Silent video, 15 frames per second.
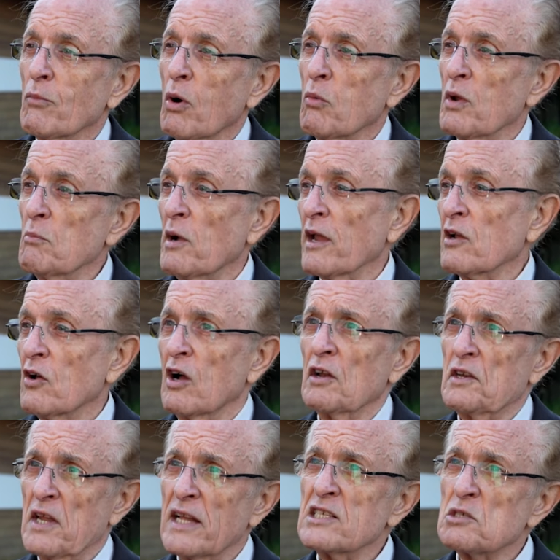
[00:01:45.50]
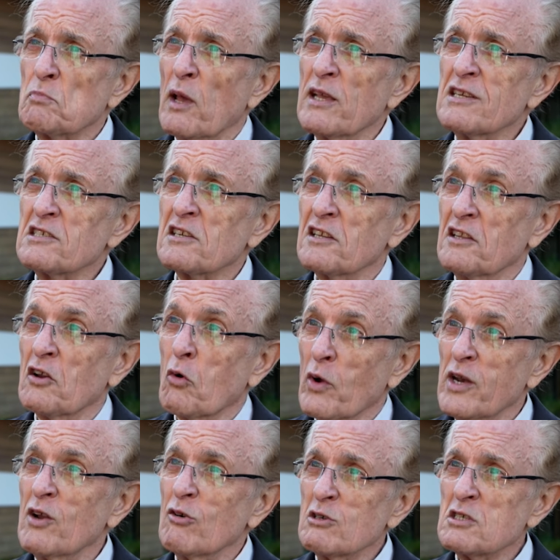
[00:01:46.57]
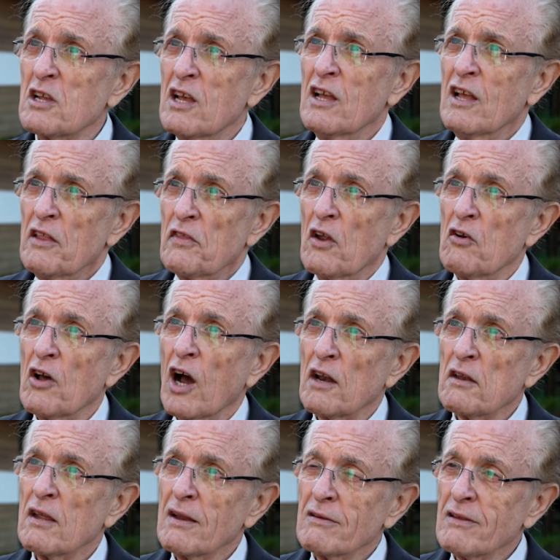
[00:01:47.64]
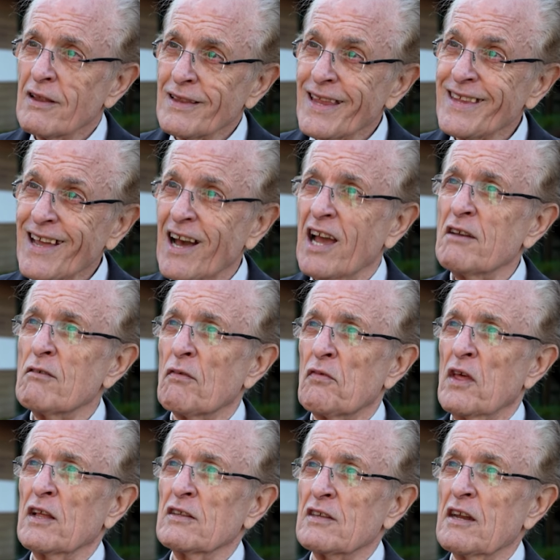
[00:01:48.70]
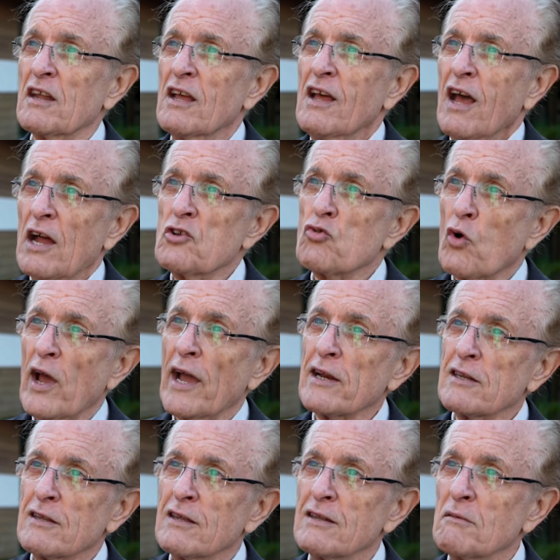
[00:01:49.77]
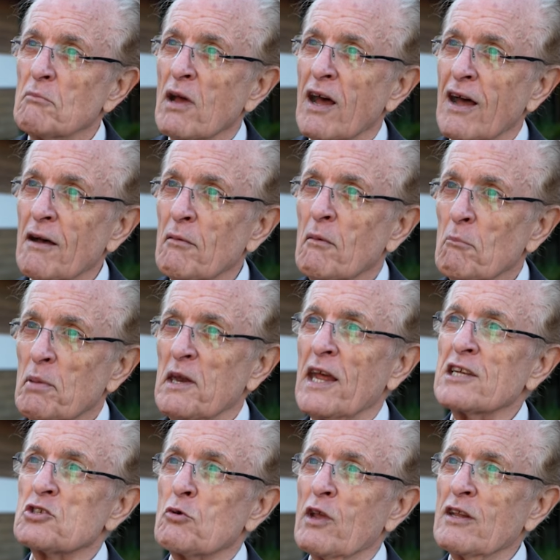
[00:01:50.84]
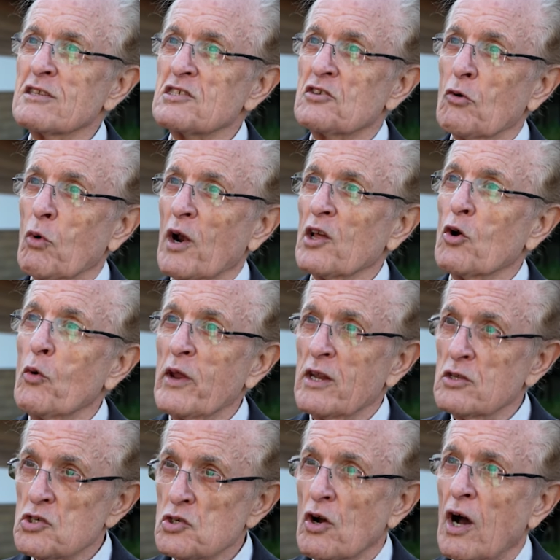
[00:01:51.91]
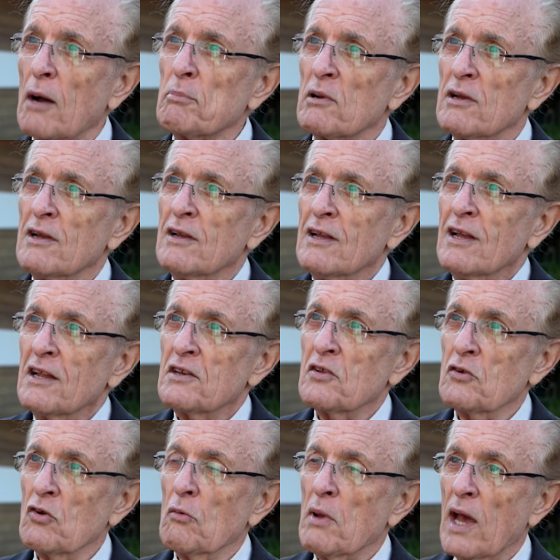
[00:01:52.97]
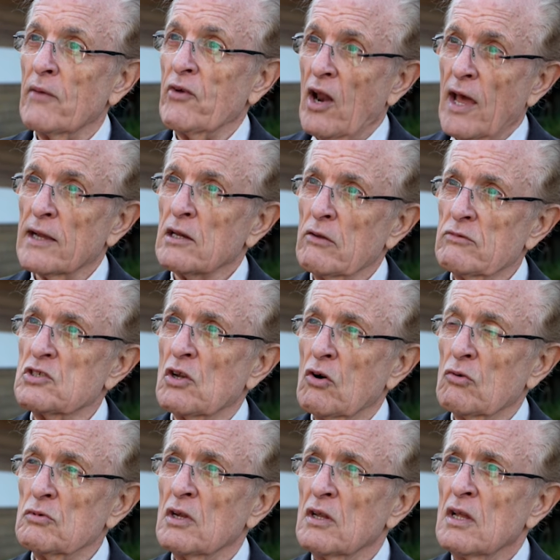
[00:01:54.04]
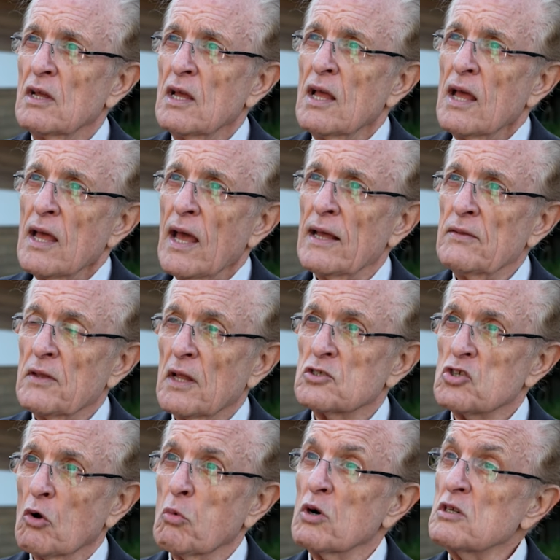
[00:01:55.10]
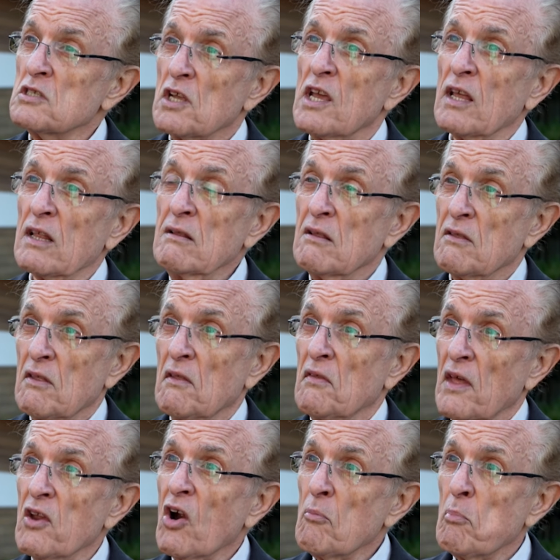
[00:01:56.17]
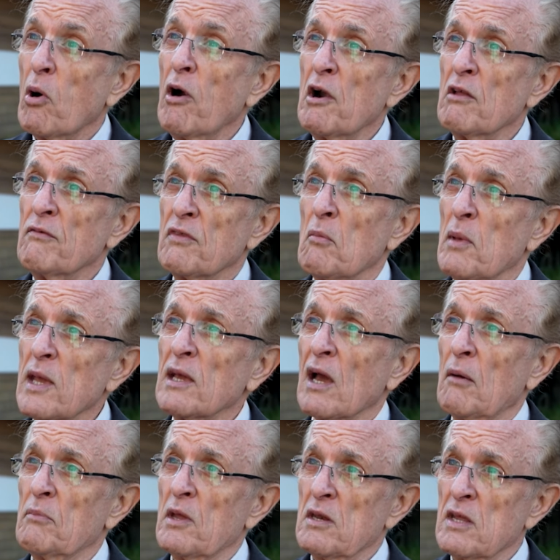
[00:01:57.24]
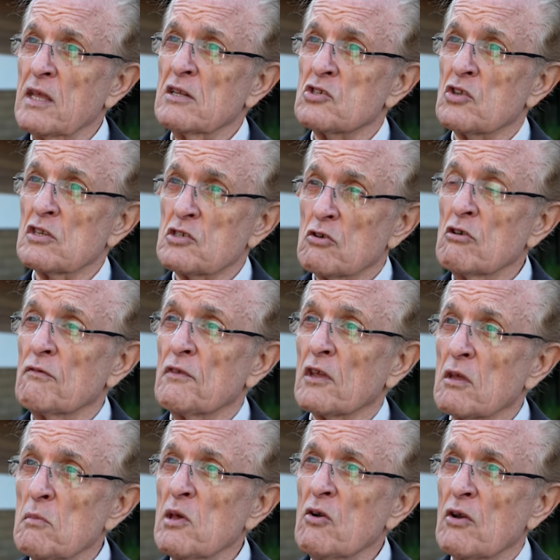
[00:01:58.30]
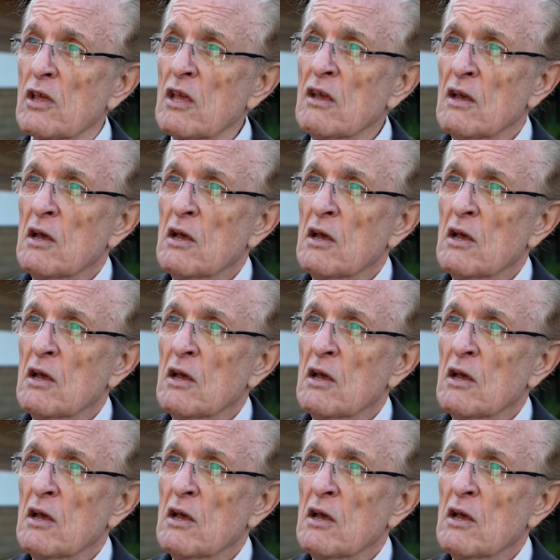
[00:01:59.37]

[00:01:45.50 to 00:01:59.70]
what we might call dead space in their windows. They're not kind of thing that attract uh, pedestrians to want to go in and shop, to have an active zone. And so we're saying they are part of the makeup that needs to serve the community,